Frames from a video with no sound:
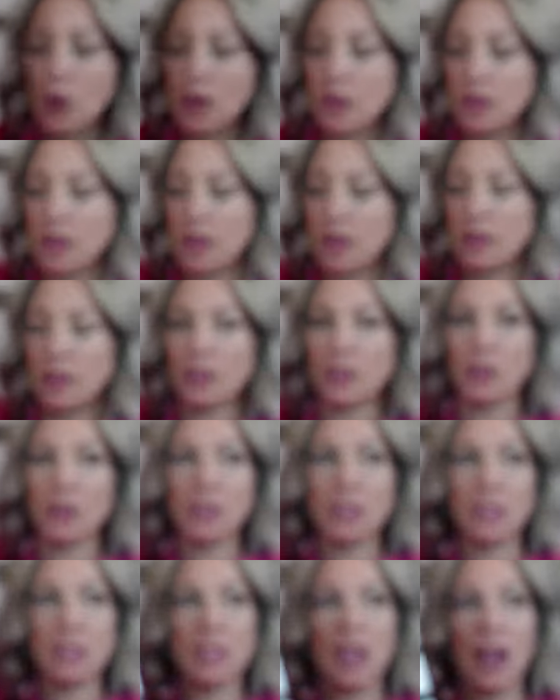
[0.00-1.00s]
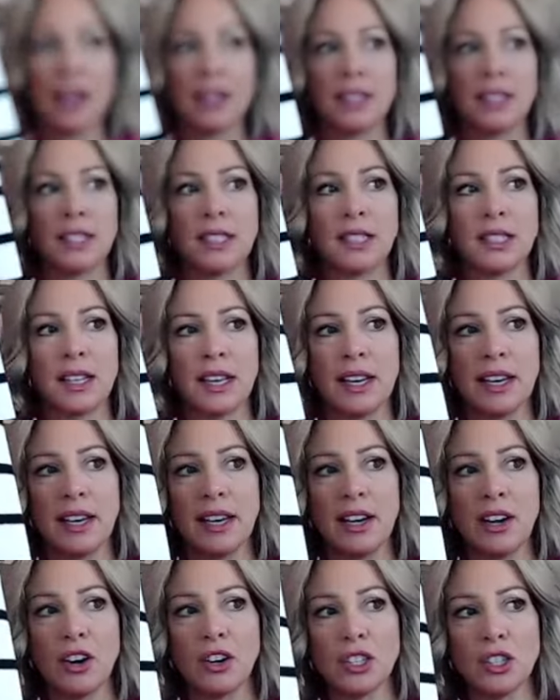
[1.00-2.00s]
with a little side slit
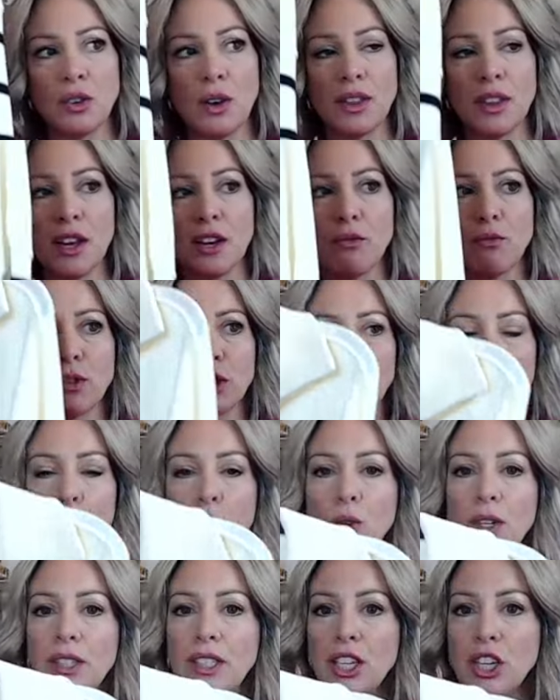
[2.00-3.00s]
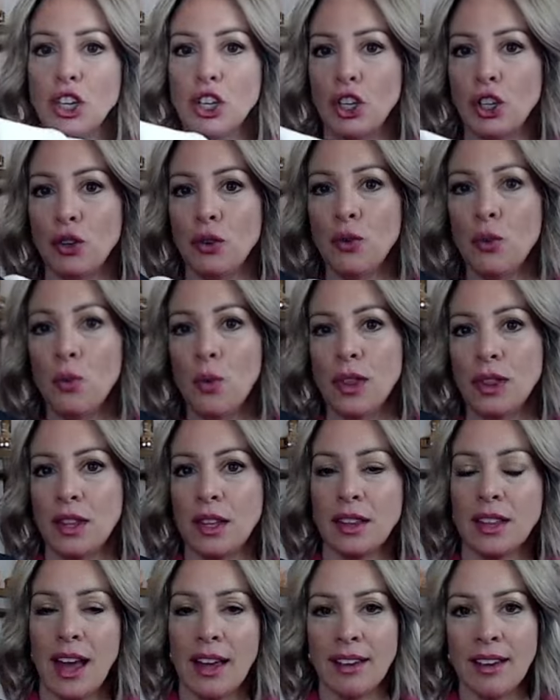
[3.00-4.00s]
here. So I thought it was really cute with the
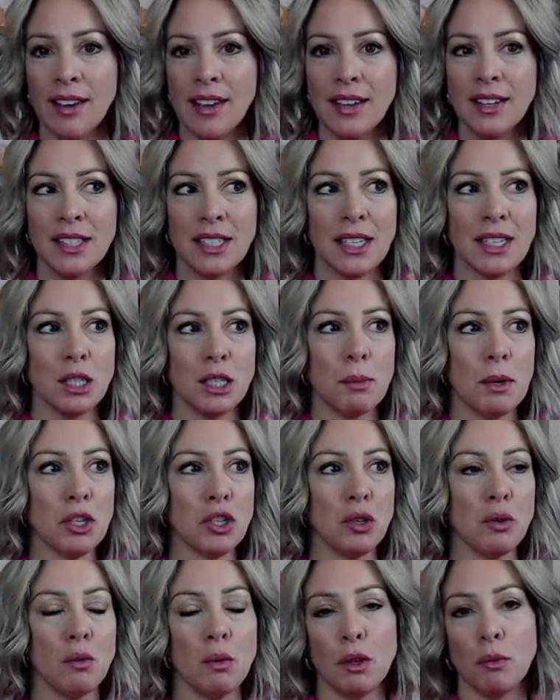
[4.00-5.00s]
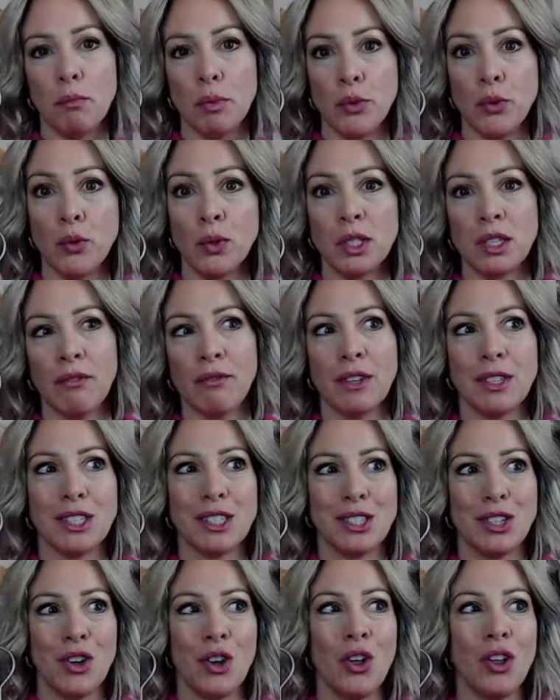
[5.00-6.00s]
leggings, and especially with boots if it's
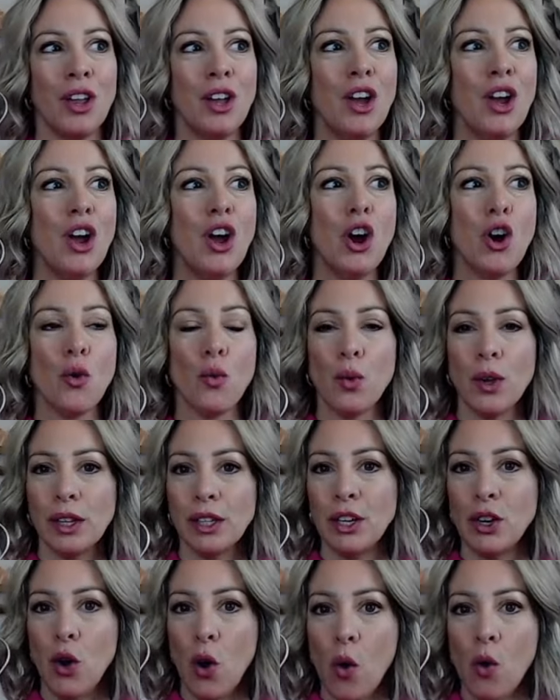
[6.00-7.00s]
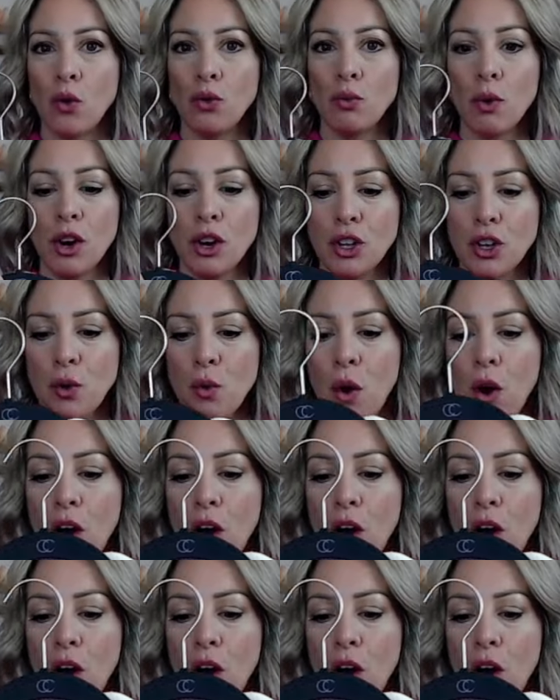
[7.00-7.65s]
still really cold where you